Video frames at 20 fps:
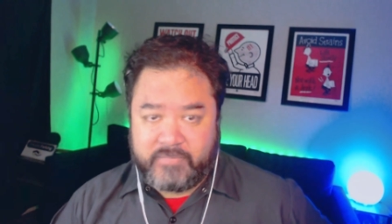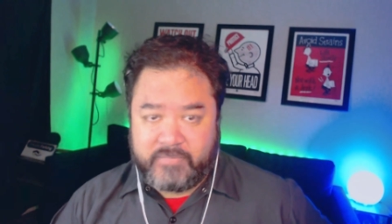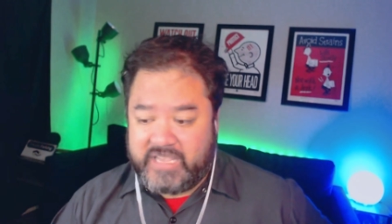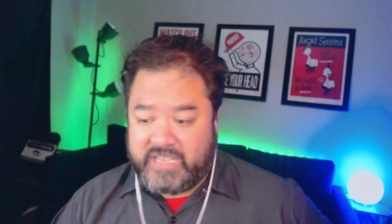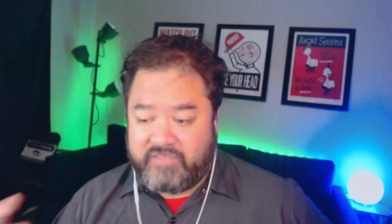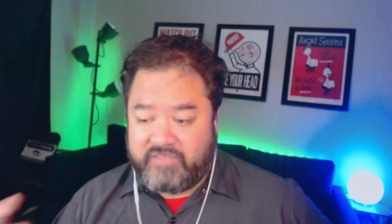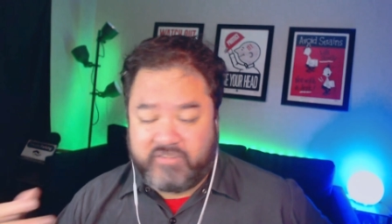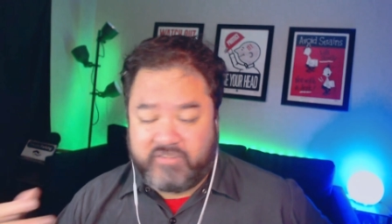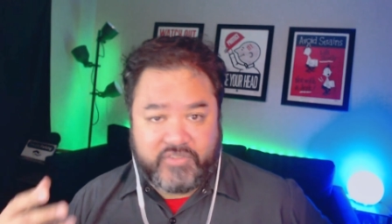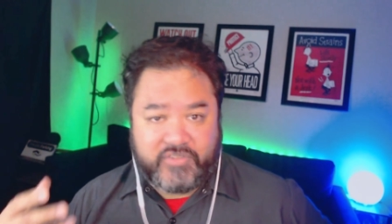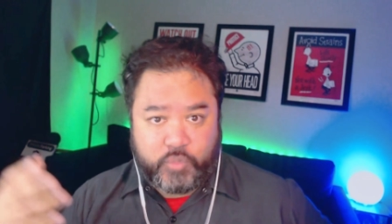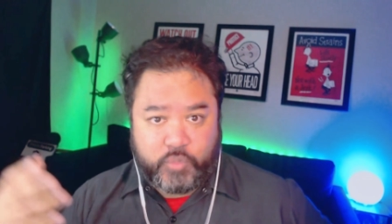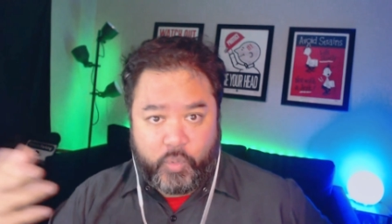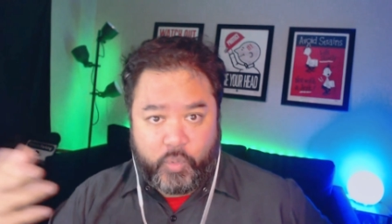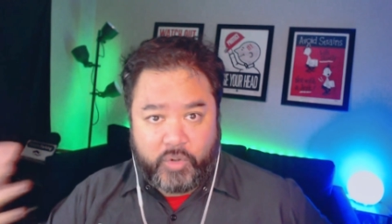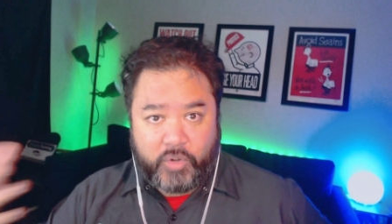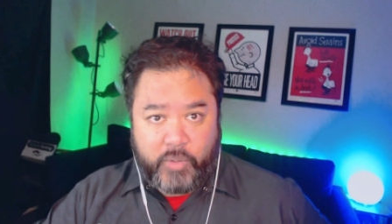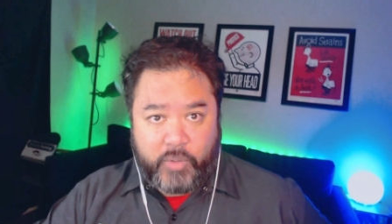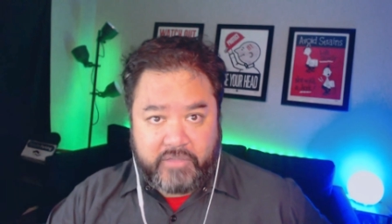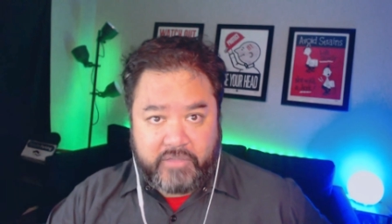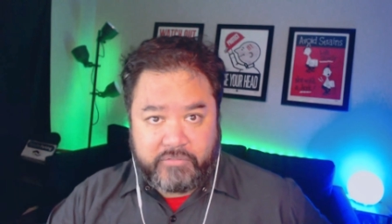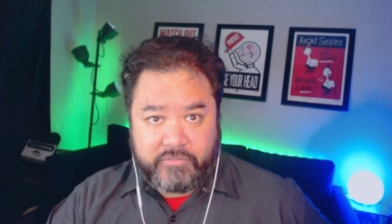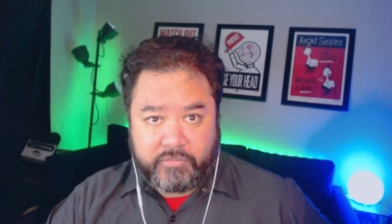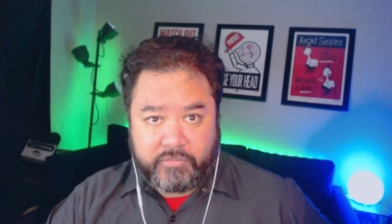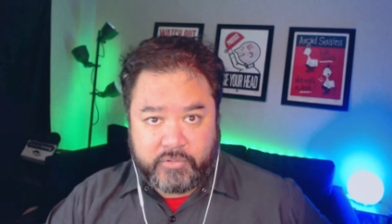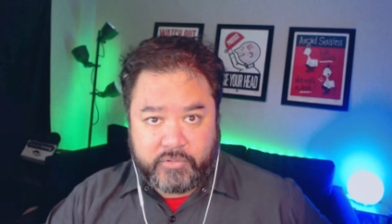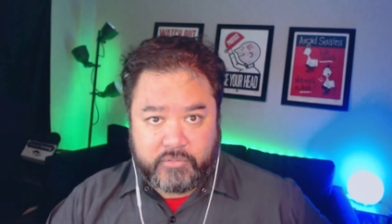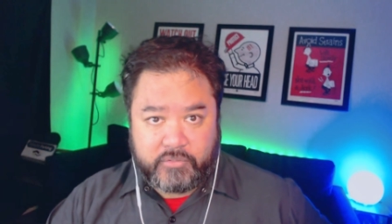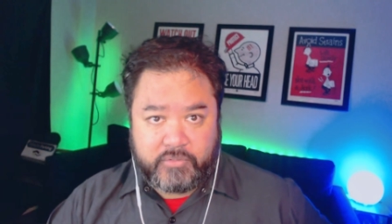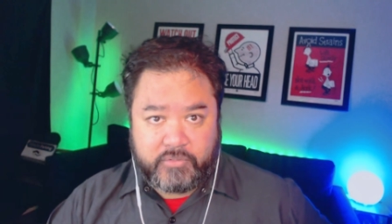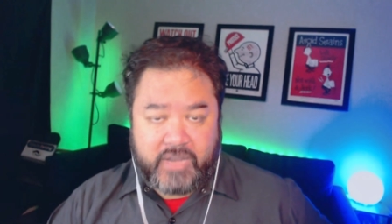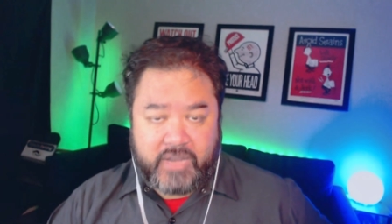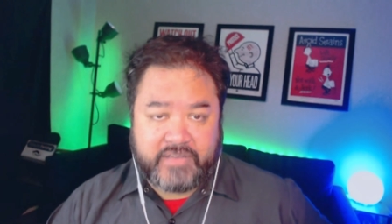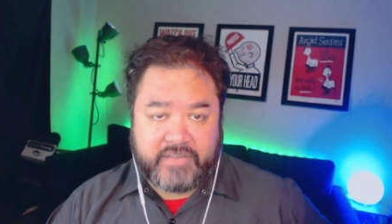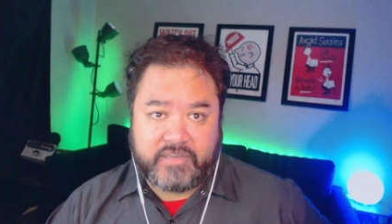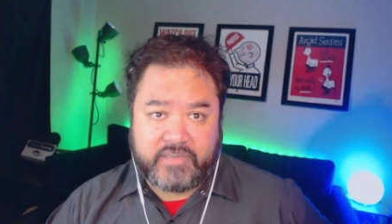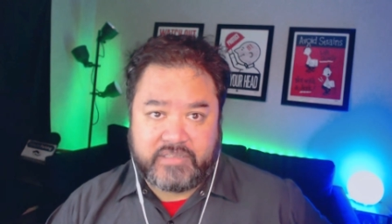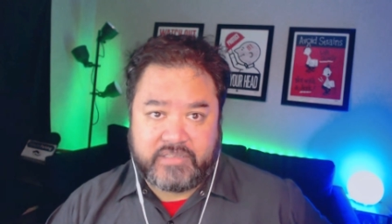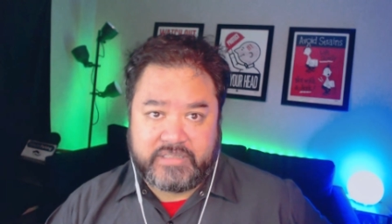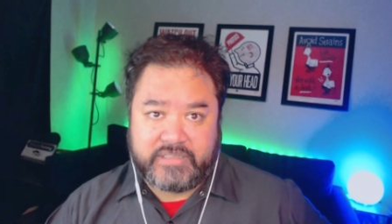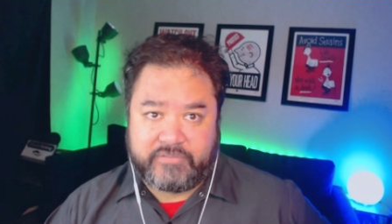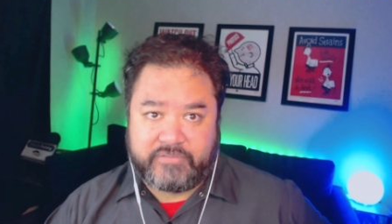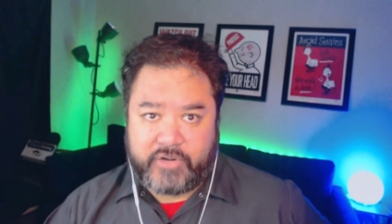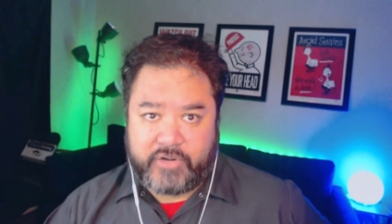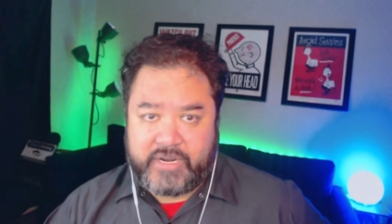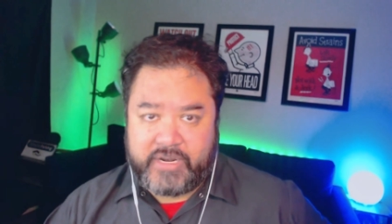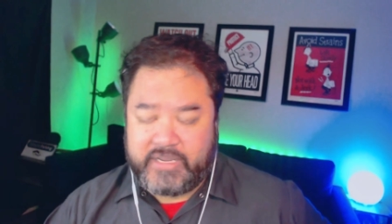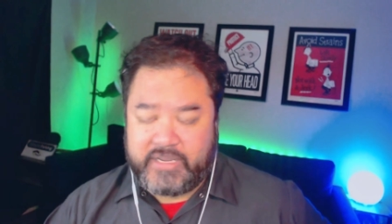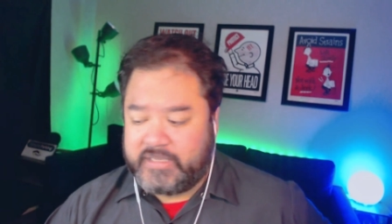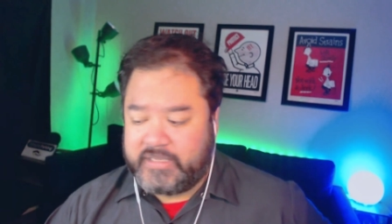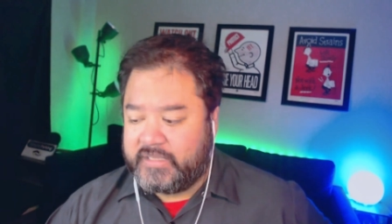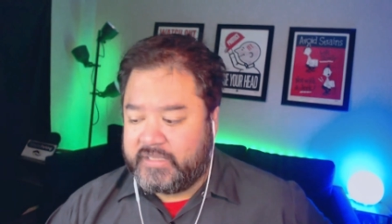even if it's one way through content delivery